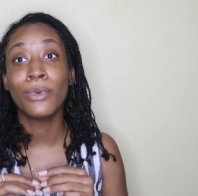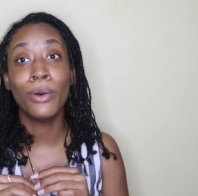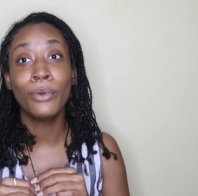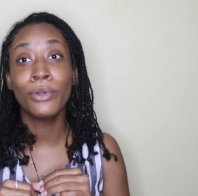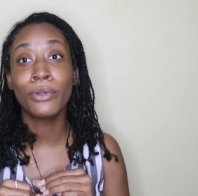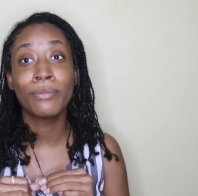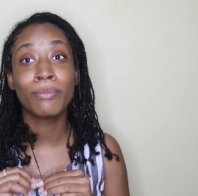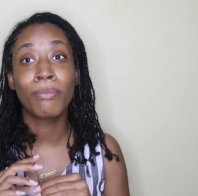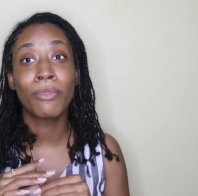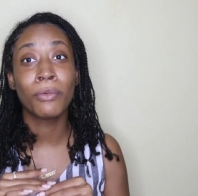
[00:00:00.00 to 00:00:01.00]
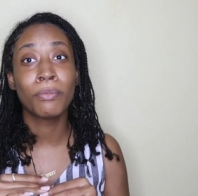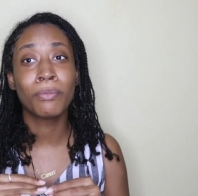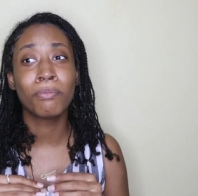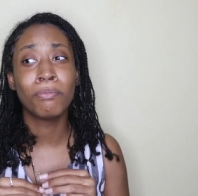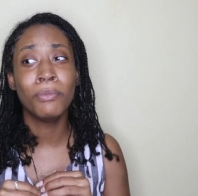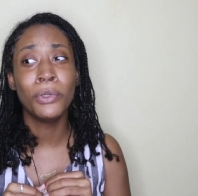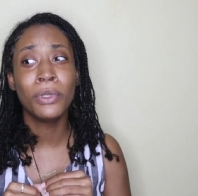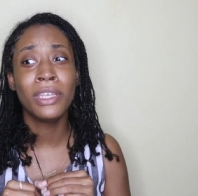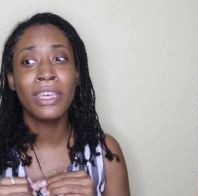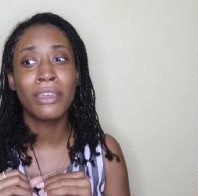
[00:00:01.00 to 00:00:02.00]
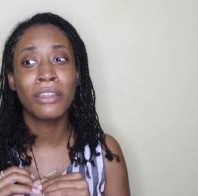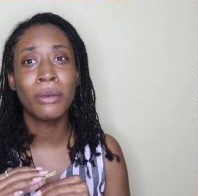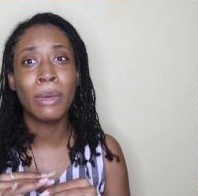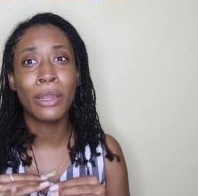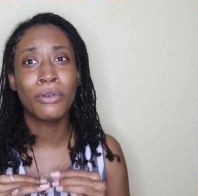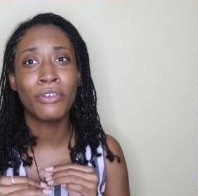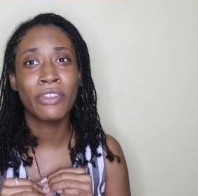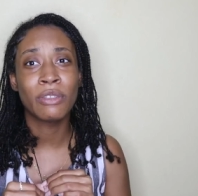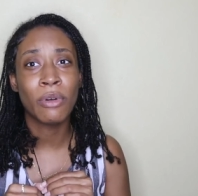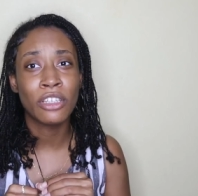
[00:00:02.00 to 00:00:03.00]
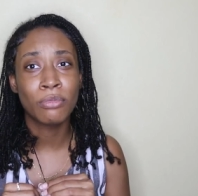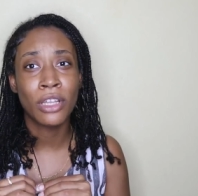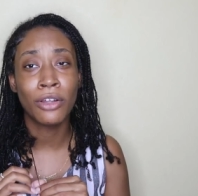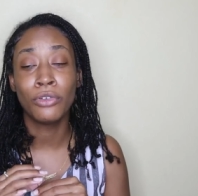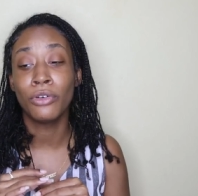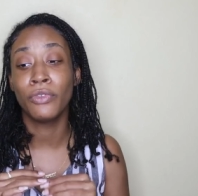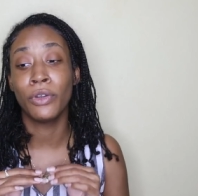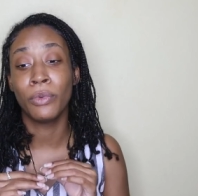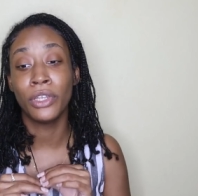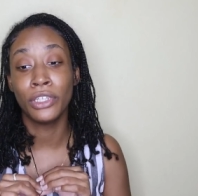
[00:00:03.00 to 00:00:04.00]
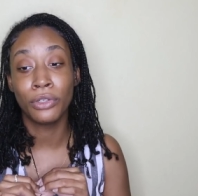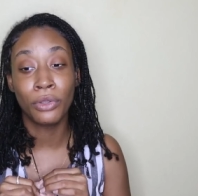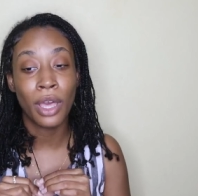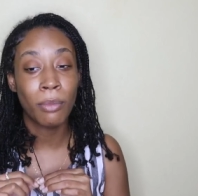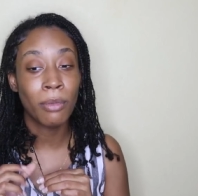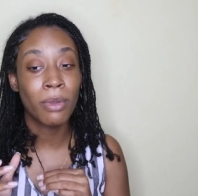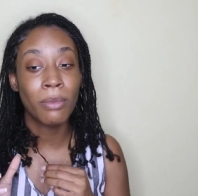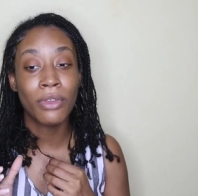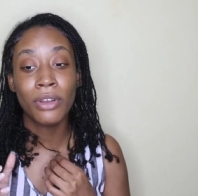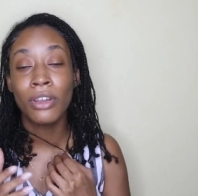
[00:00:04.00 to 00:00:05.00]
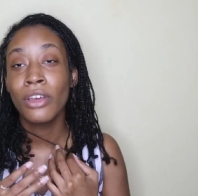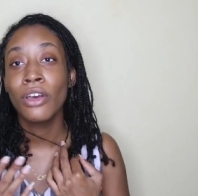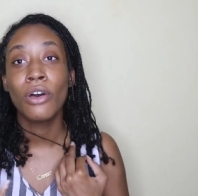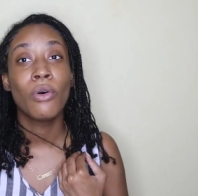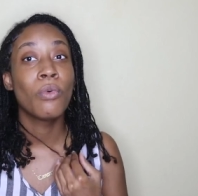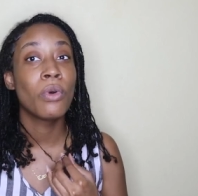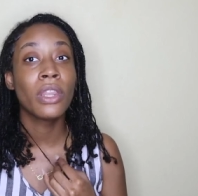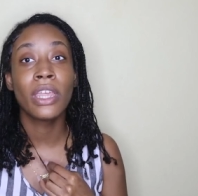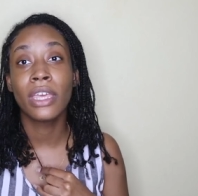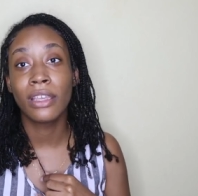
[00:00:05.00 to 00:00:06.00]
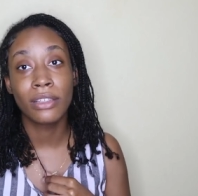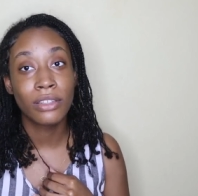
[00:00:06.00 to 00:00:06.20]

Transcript: owner the Mewni Kingdom. I don't know if that's possible. I don't know if they're willing to do that, but maybe they're willing